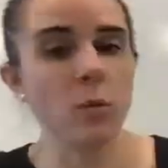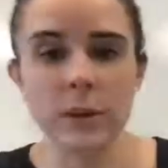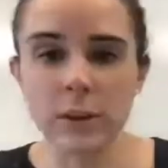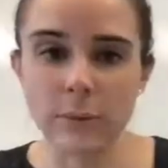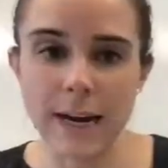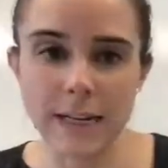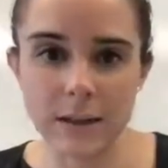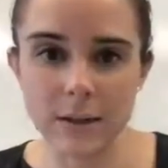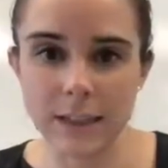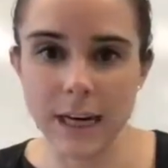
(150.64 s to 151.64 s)
what the
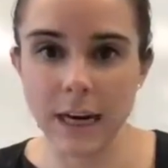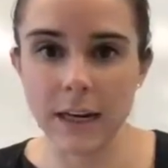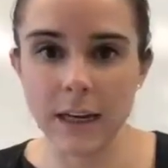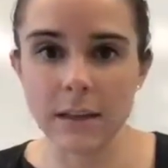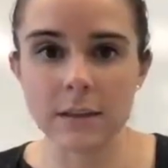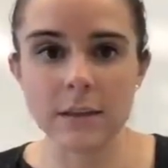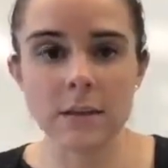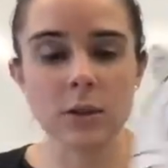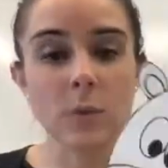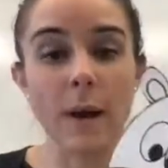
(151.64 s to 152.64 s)
reindeer's diet is.
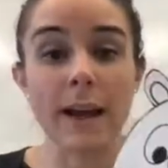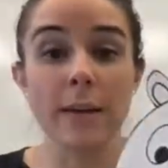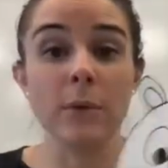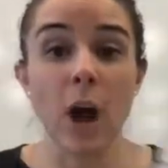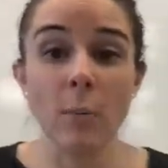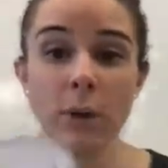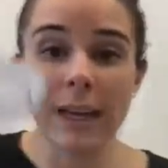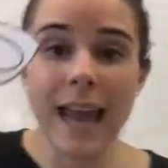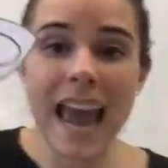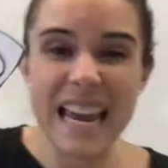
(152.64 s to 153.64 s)
So I am not
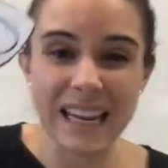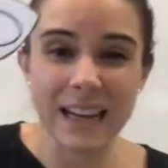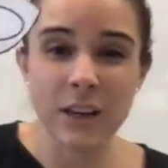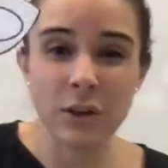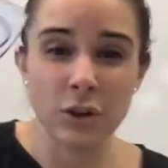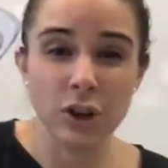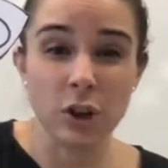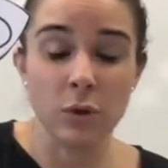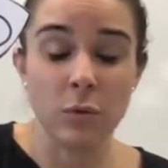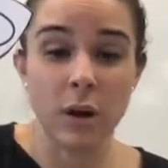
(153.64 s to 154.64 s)
putting any
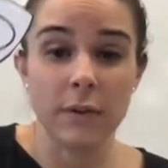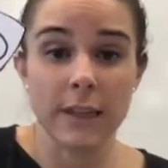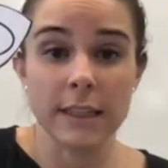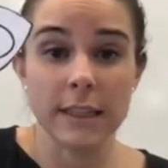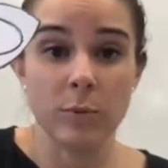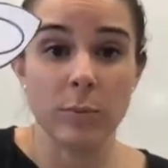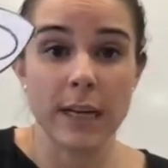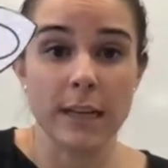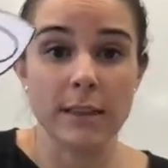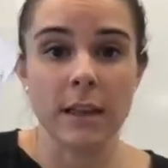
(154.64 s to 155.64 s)
glue on this little
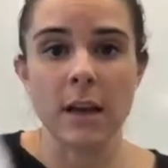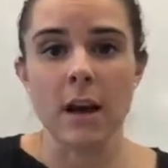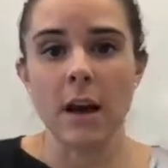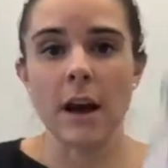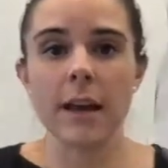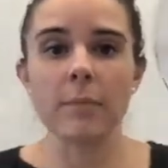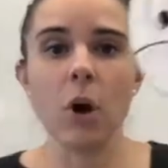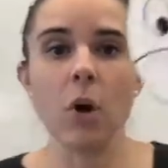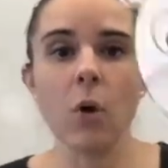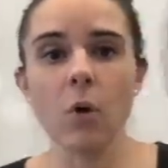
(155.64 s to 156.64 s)
piece. I am
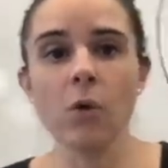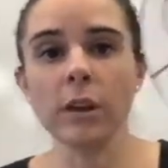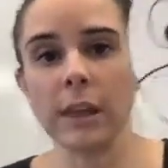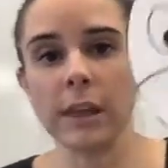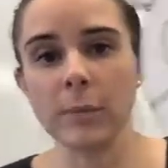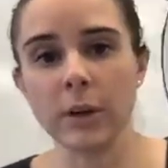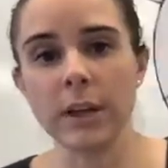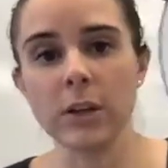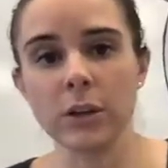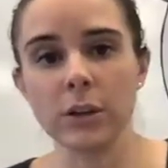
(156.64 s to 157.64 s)
only
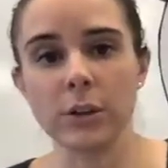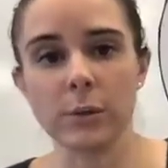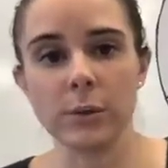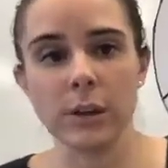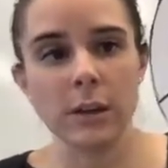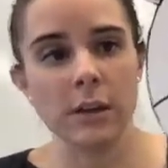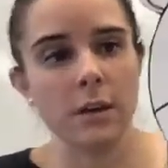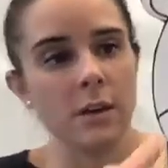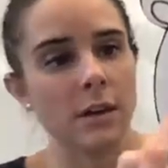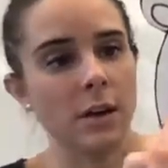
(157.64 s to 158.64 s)
putting glue
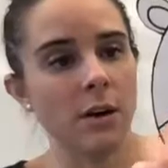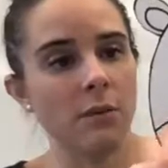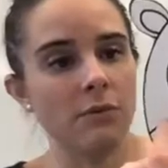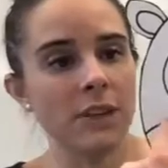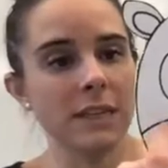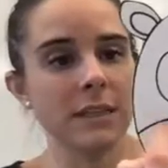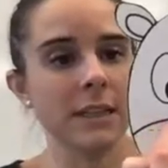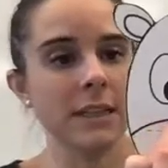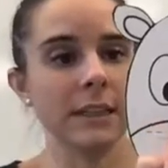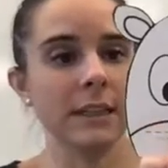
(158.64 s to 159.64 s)
on
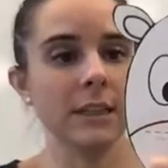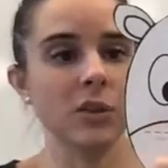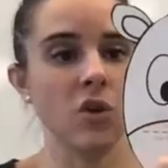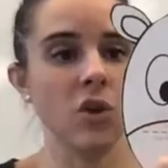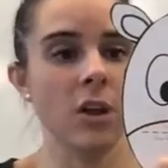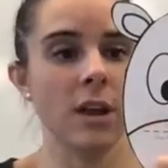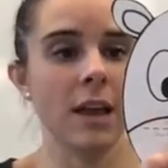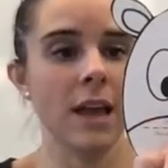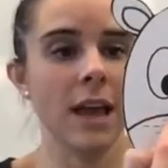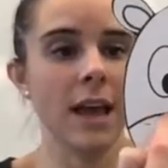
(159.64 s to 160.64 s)
this little
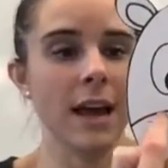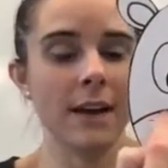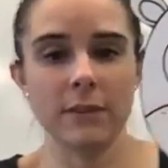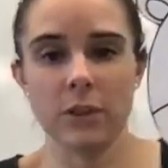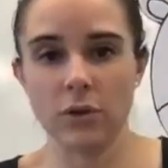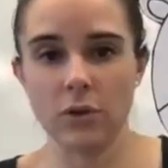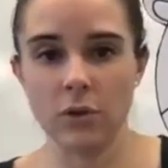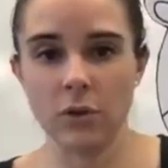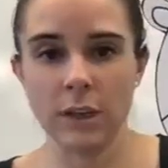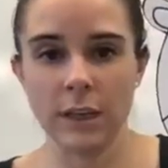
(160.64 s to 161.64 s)
half
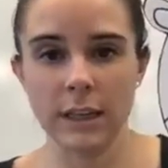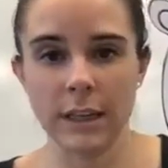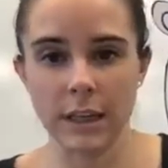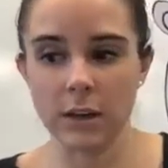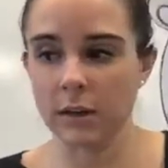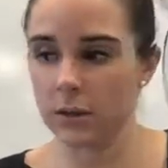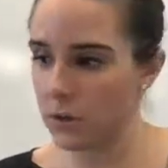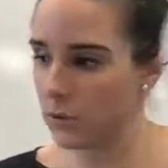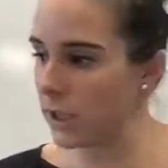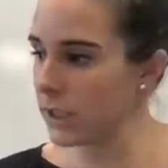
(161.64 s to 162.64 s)
circle here.
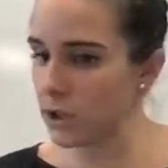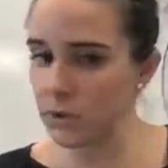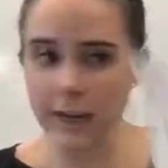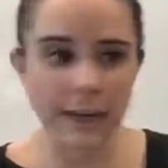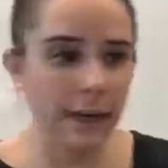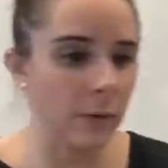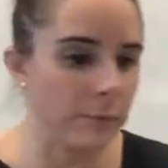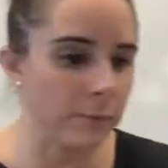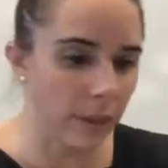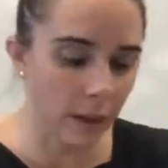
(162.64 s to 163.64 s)
So let's do that now.
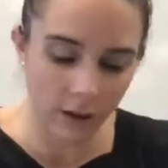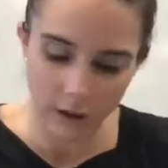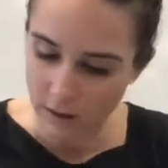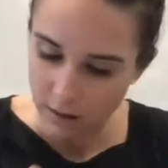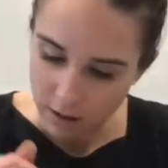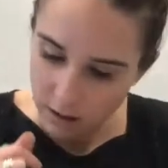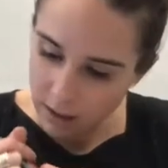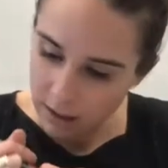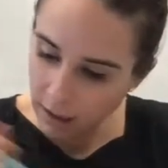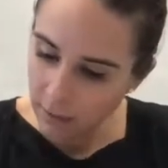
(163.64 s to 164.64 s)

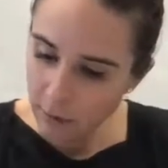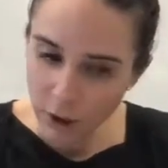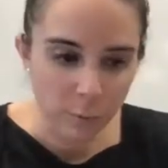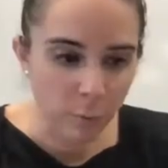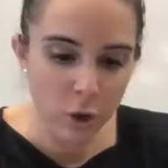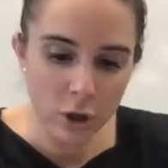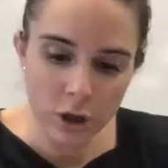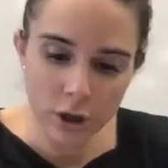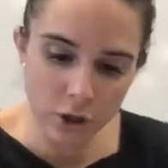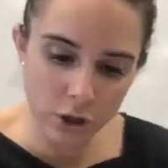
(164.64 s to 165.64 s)
And then I'm gonna
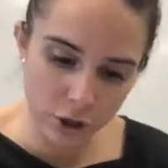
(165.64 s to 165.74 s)
push